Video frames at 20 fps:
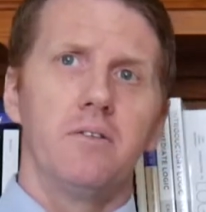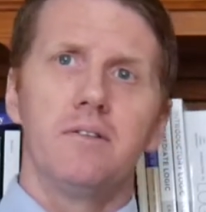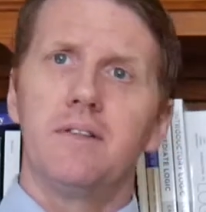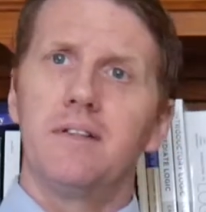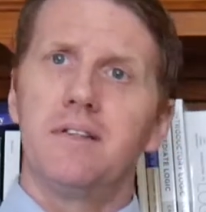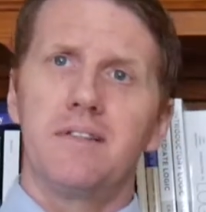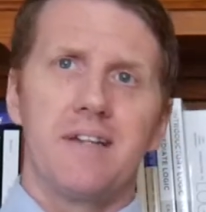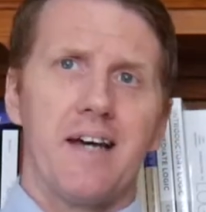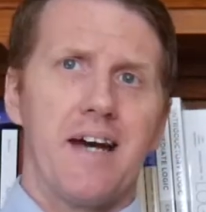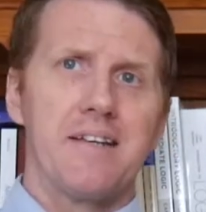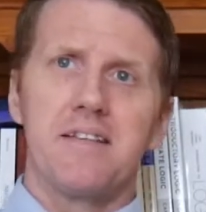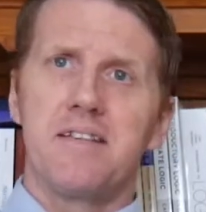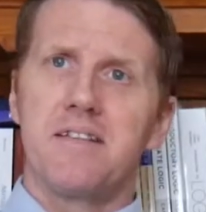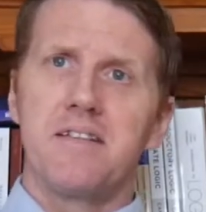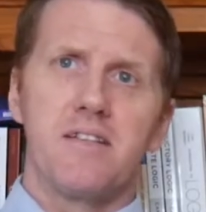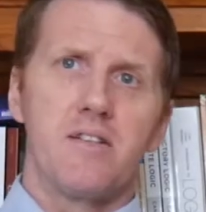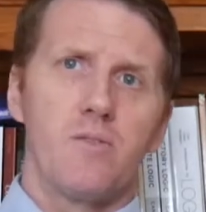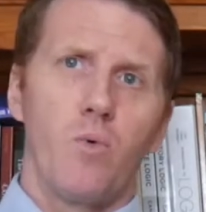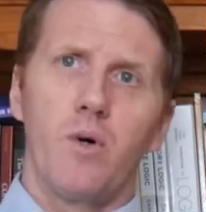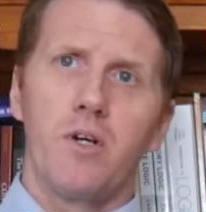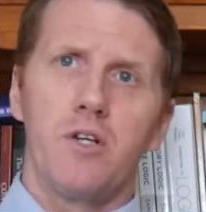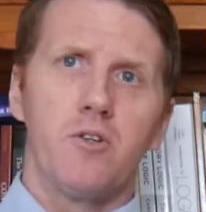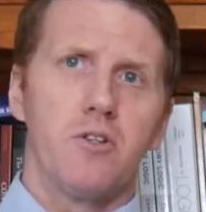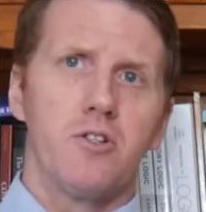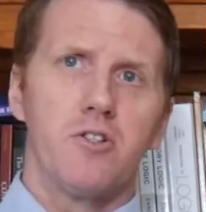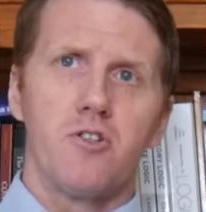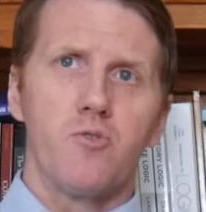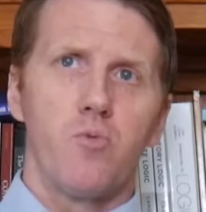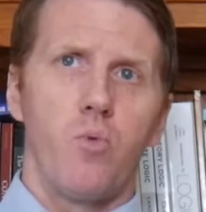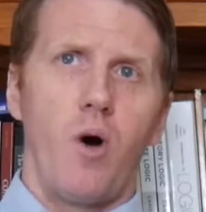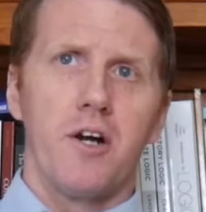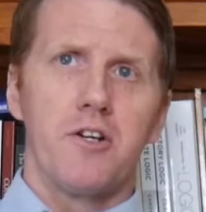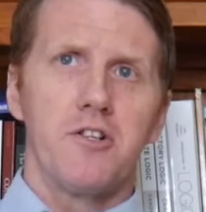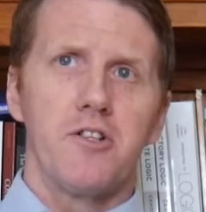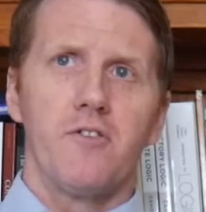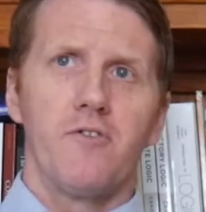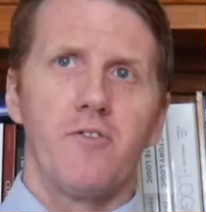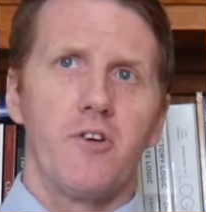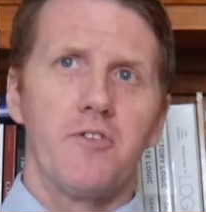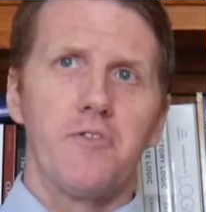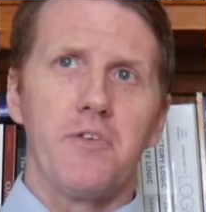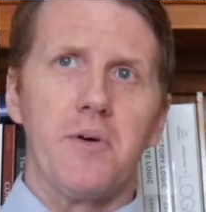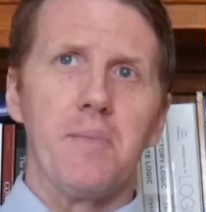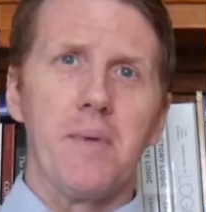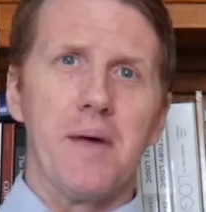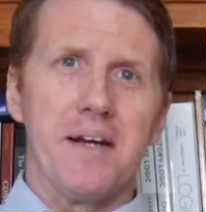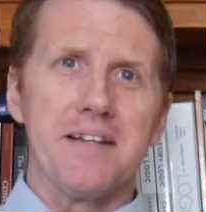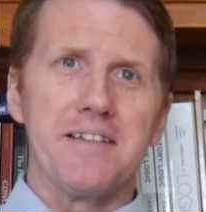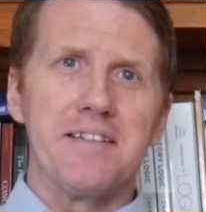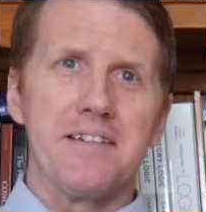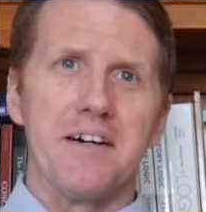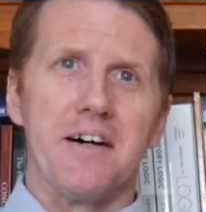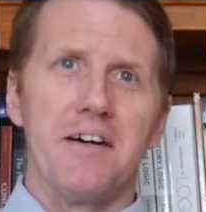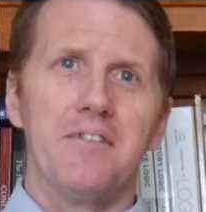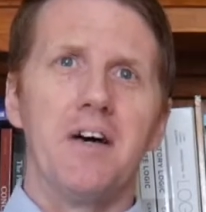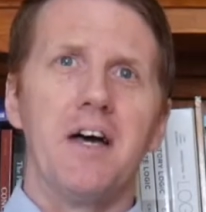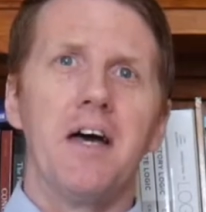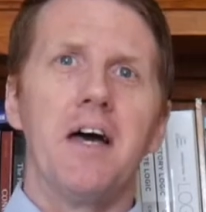This isn't one you can just watch the first few minutes of.